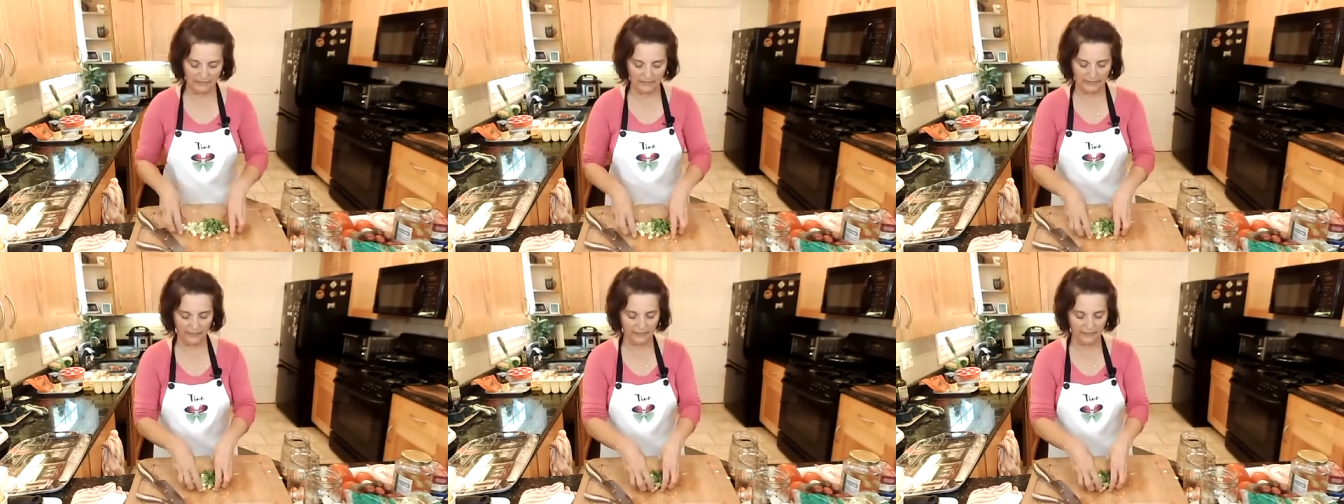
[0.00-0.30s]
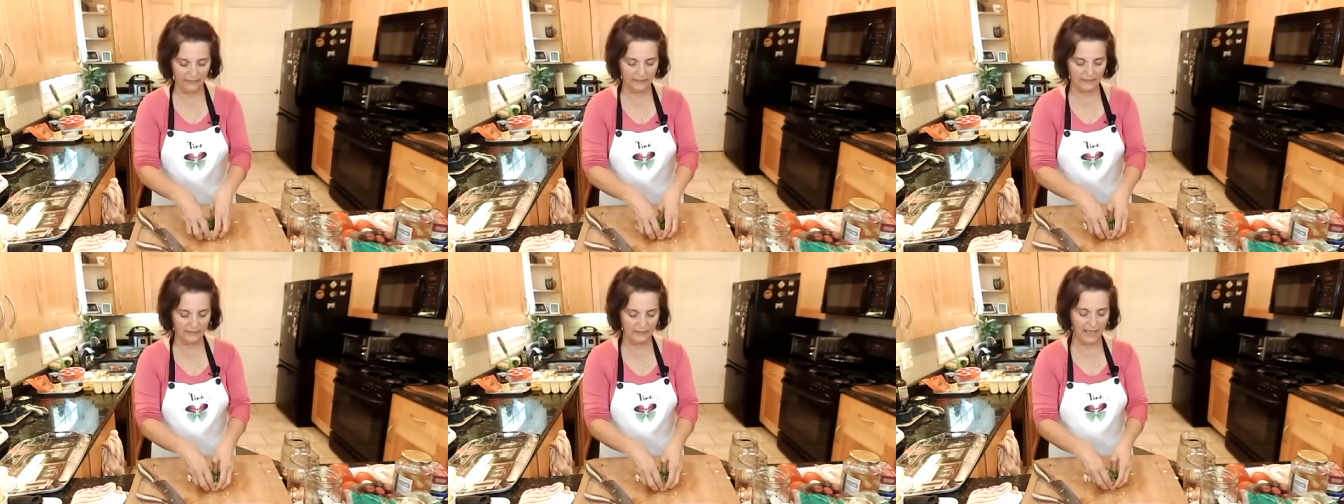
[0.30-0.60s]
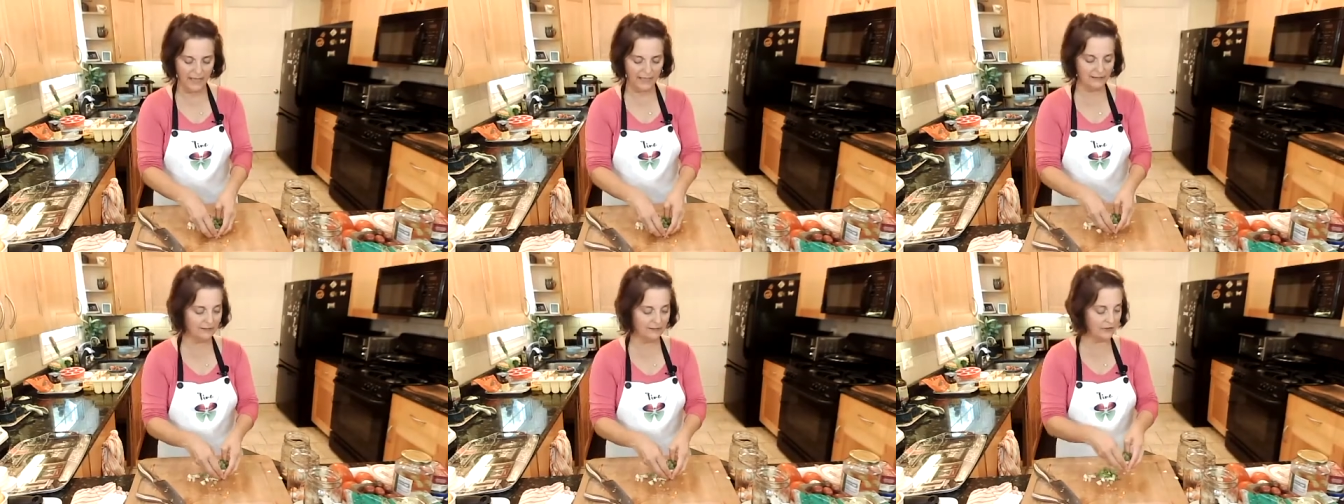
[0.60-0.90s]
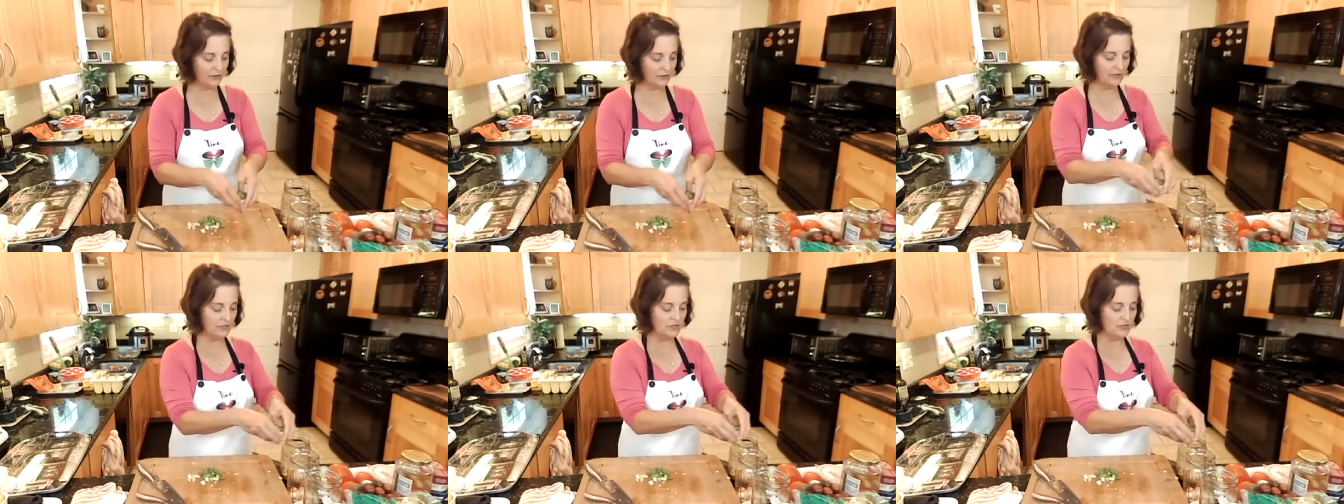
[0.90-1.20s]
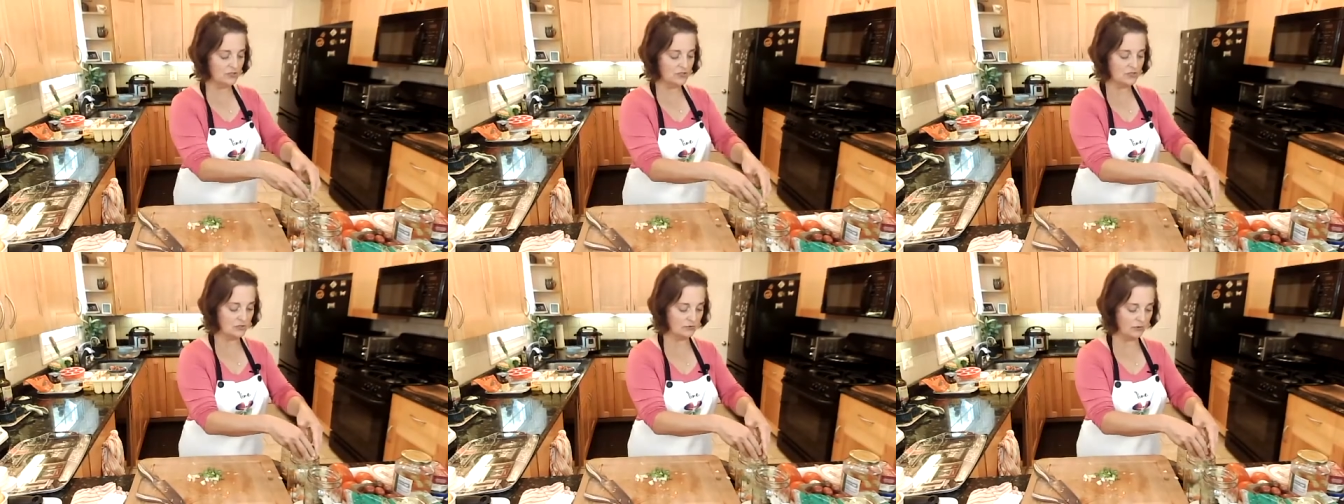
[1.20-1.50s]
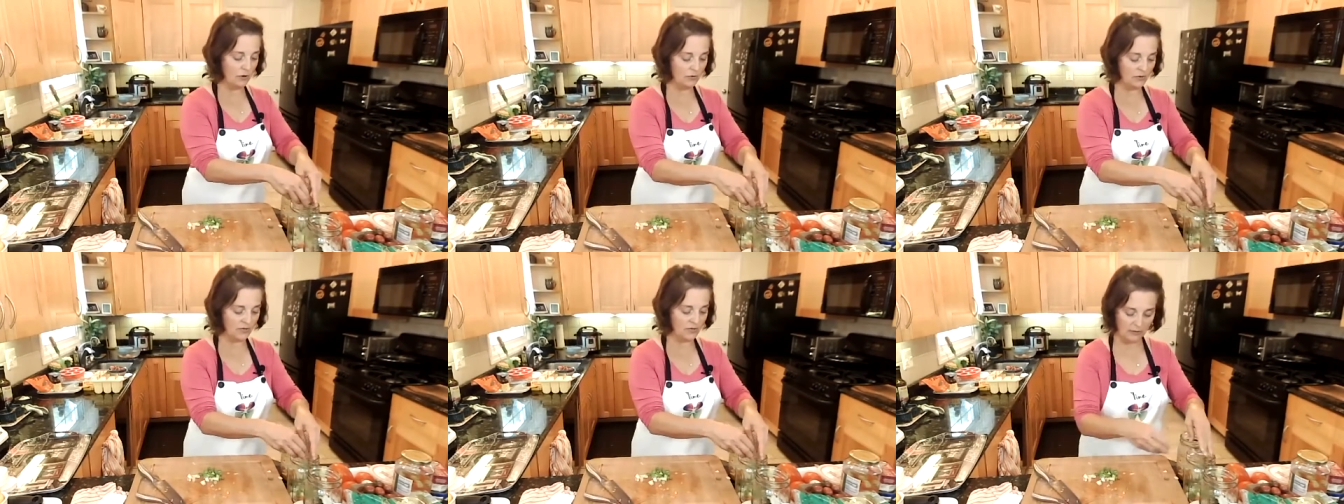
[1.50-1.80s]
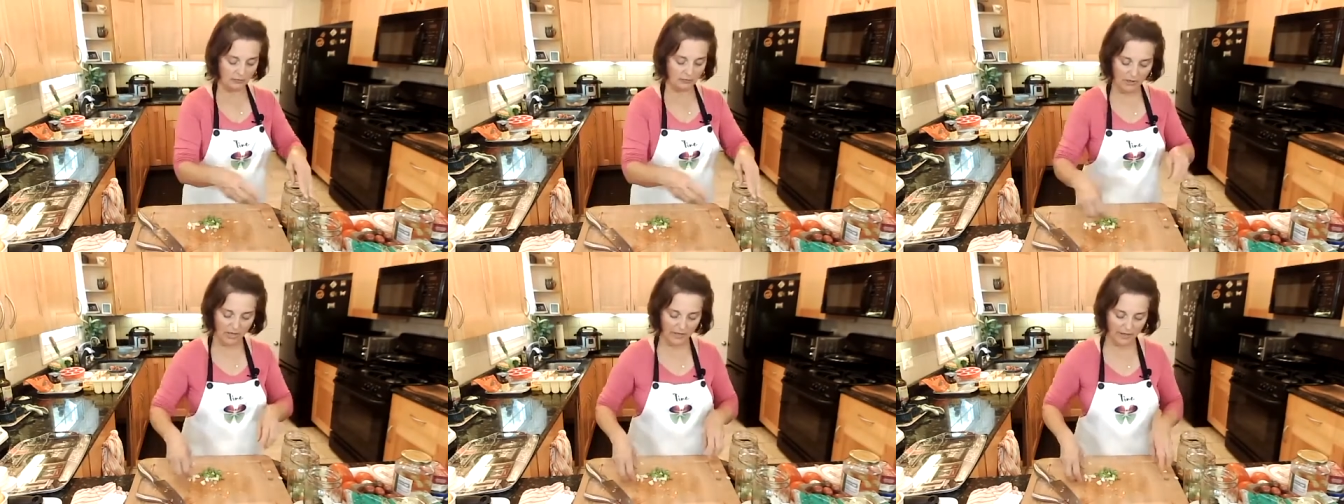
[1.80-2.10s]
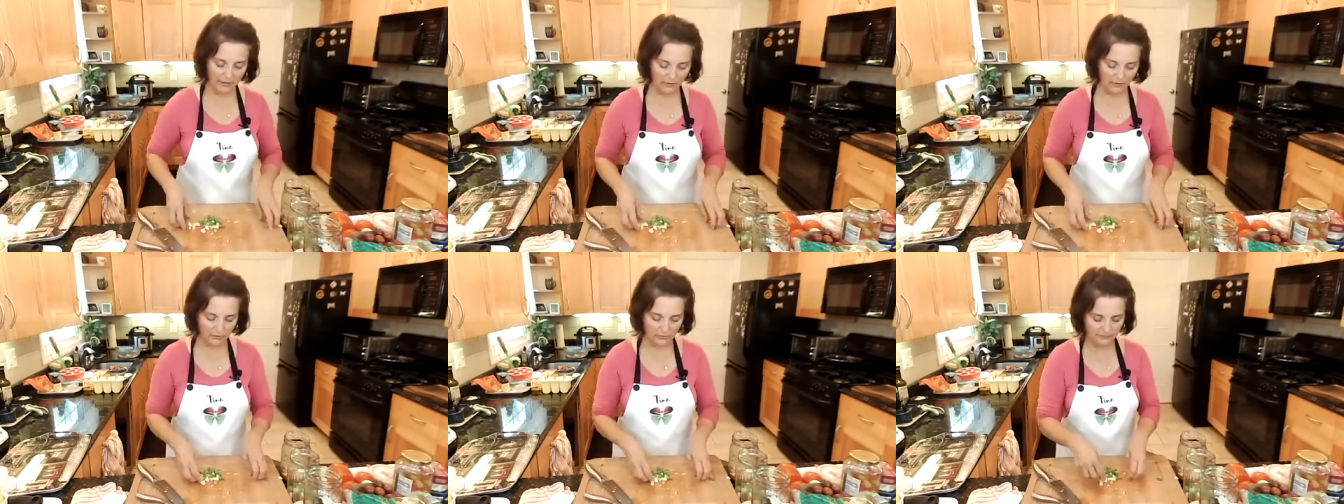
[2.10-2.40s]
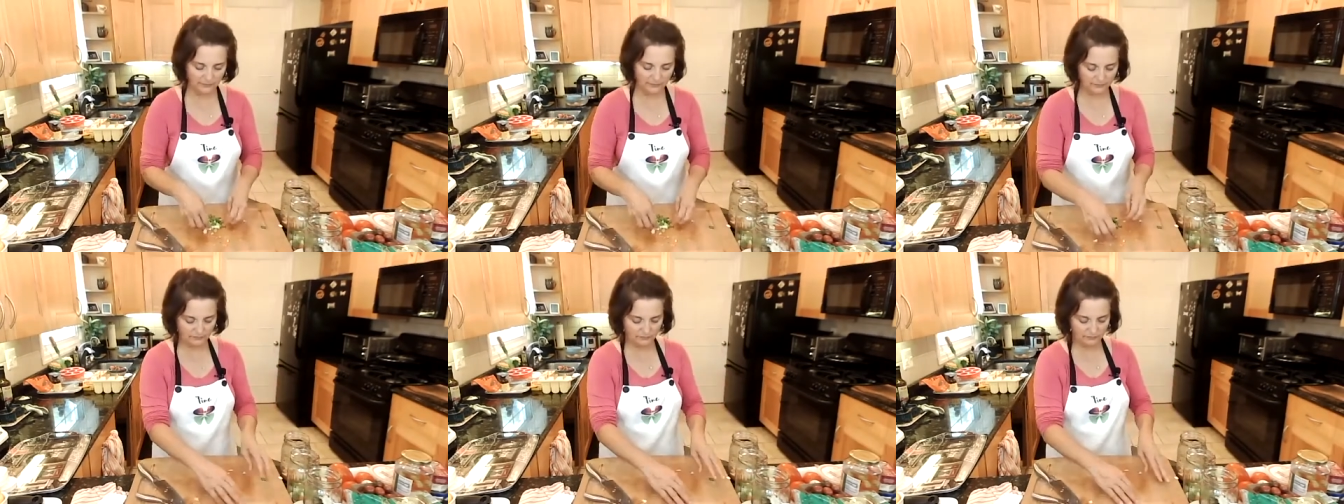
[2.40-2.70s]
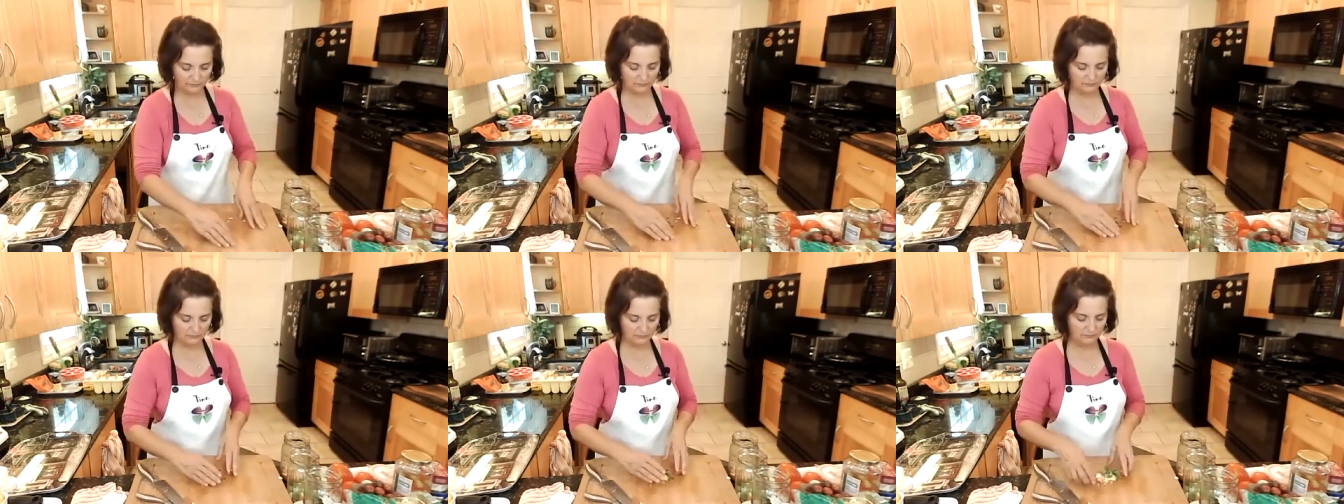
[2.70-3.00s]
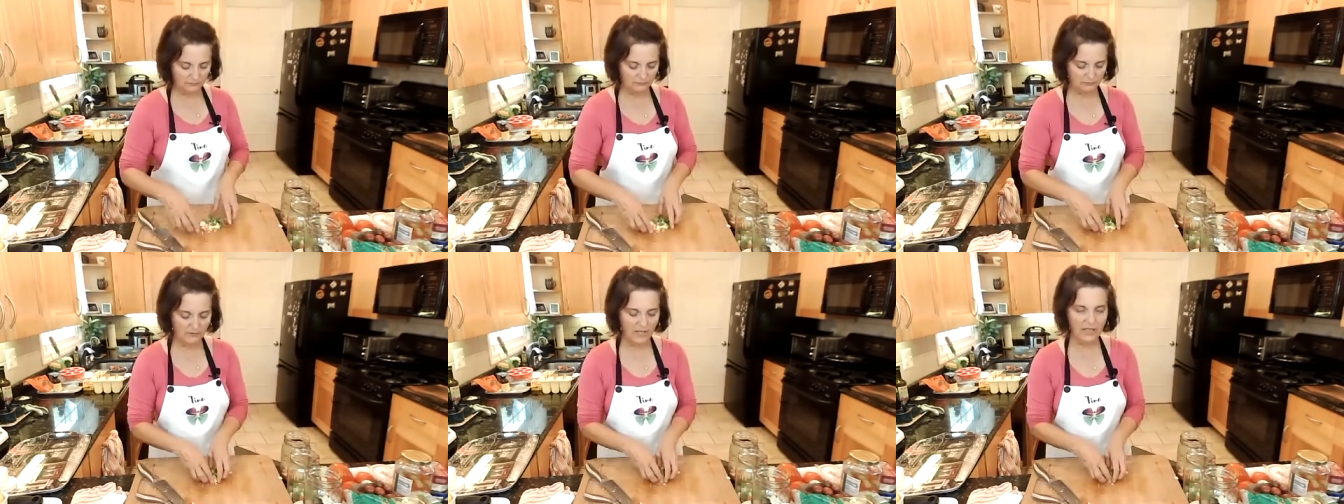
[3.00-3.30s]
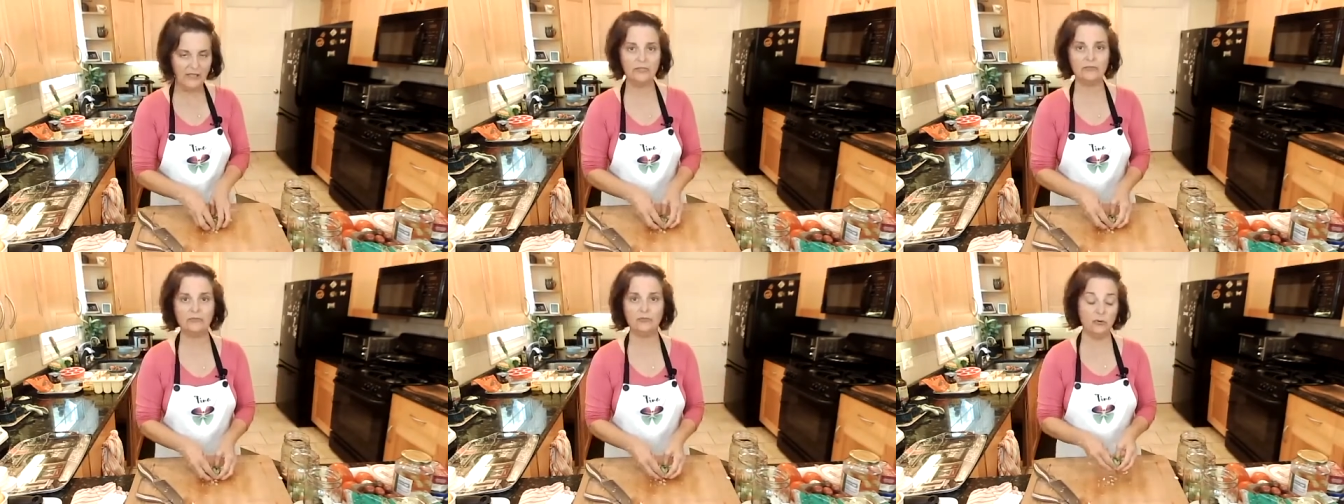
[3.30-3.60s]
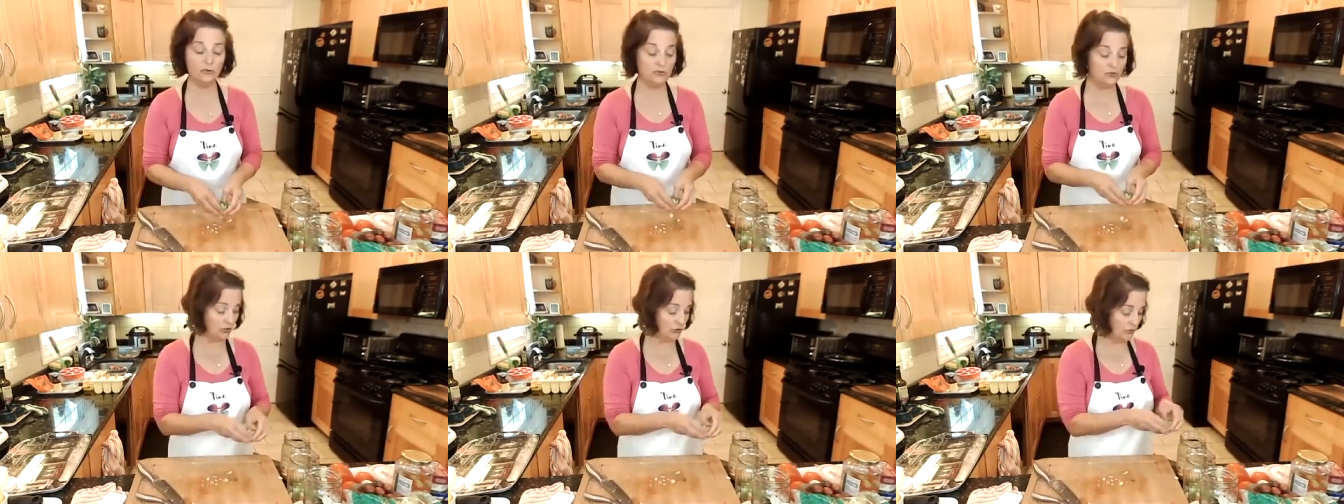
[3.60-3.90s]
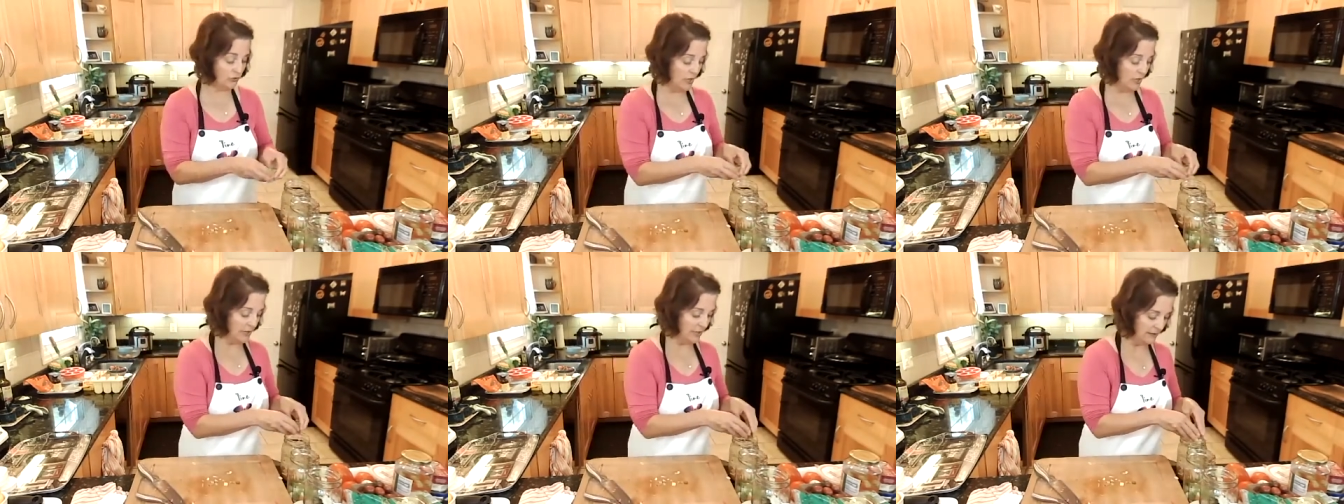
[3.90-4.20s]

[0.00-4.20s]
And I literally just throw it in a pile and throw dirt on